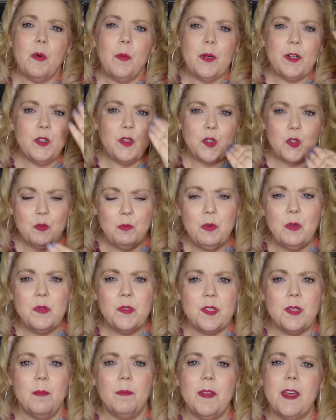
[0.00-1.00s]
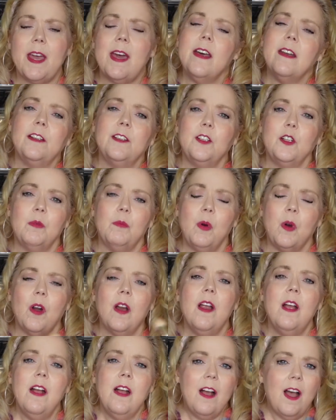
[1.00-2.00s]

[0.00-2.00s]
want to smooth something out a little more,